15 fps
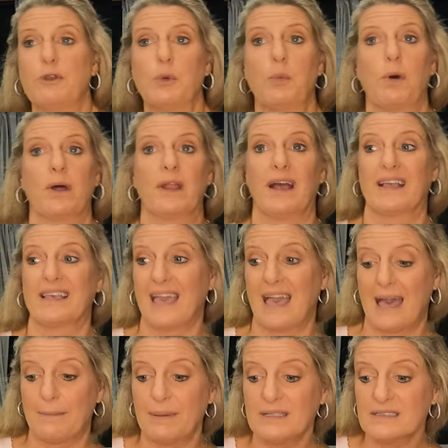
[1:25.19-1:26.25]
If you want a
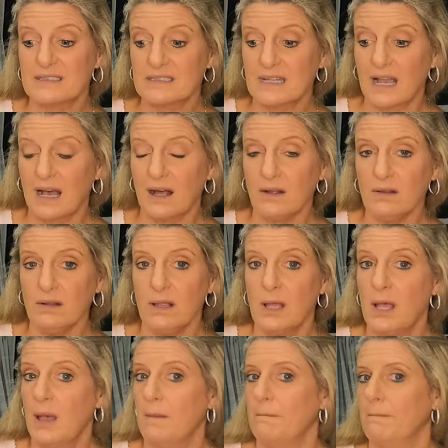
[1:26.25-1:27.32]
cabin style,
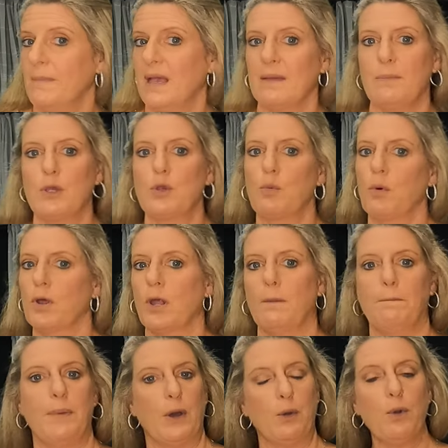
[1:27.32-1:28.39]
maybe you want a
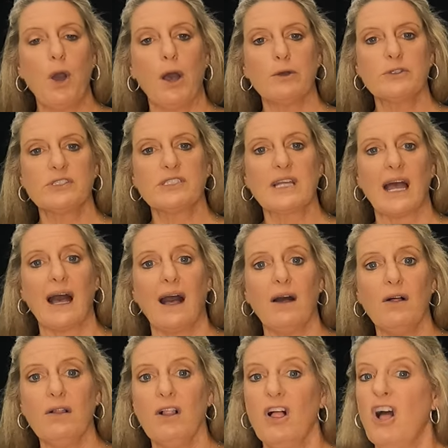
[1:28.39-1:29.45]
boho
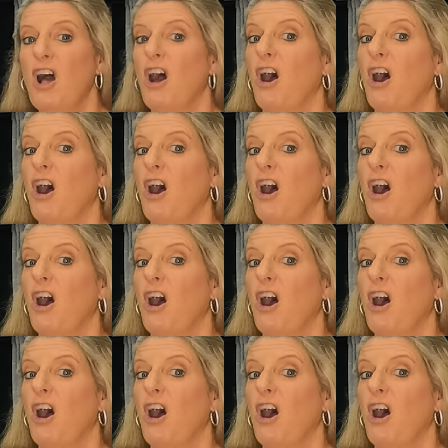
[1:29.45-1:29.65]
style,